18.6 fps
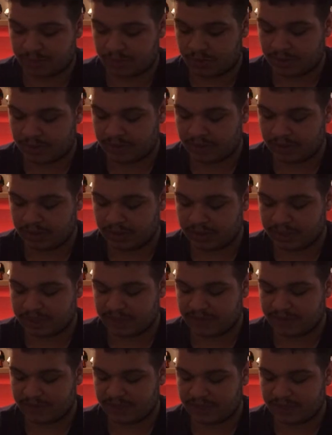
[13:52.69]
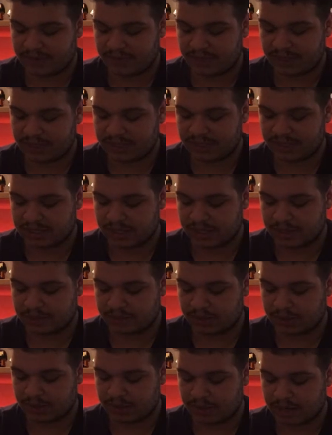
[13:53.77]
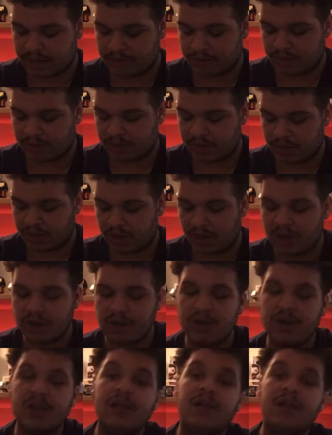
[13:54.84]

Whoever is a fan of this, I'm sorry I broke your heart.